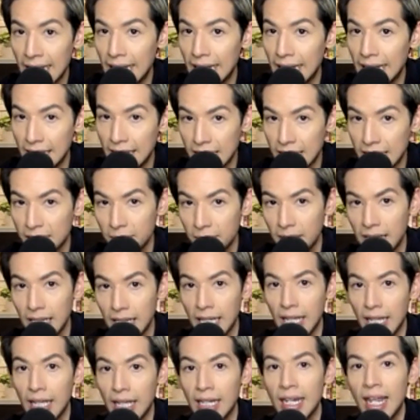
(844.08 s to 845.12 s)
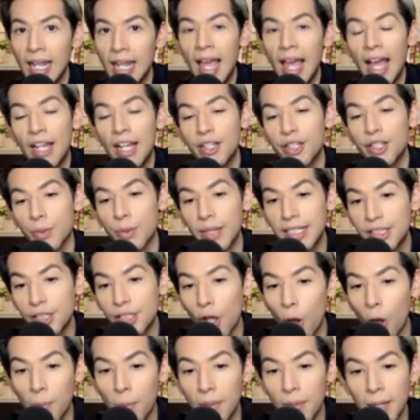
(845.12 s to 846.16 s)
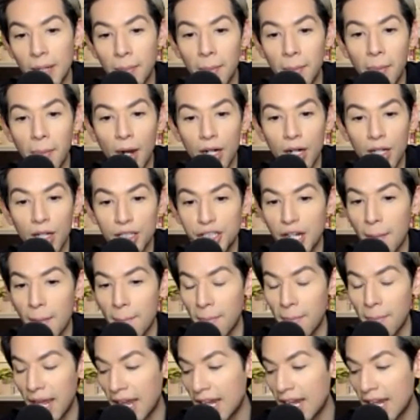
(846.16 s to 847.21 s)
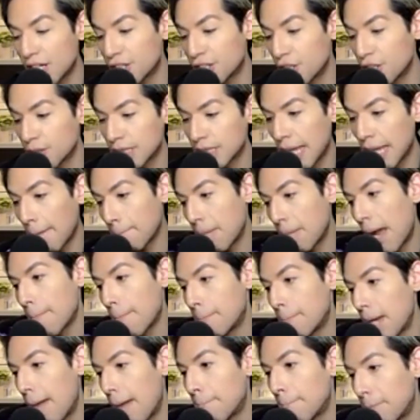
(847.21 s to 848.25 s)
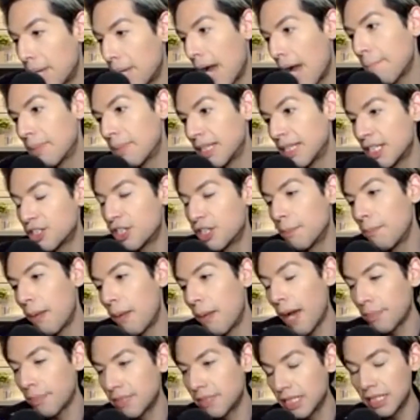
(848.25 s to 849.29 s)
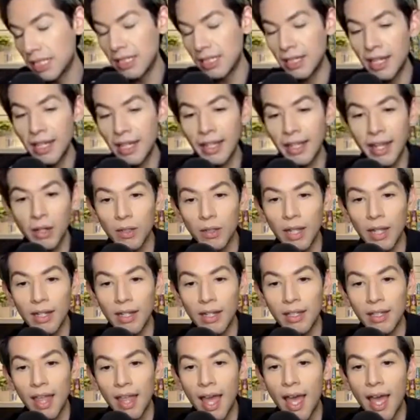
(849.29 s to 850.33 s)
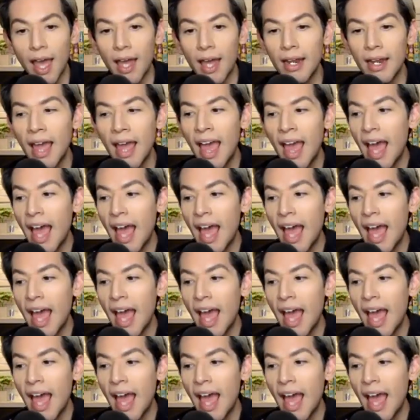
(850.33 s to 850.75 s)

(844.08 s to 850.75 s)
in the Dominican, and Teresa opened up a bottle of champagne and she was like pop, pop, pop, and then she popped it and hit Caroline in the head,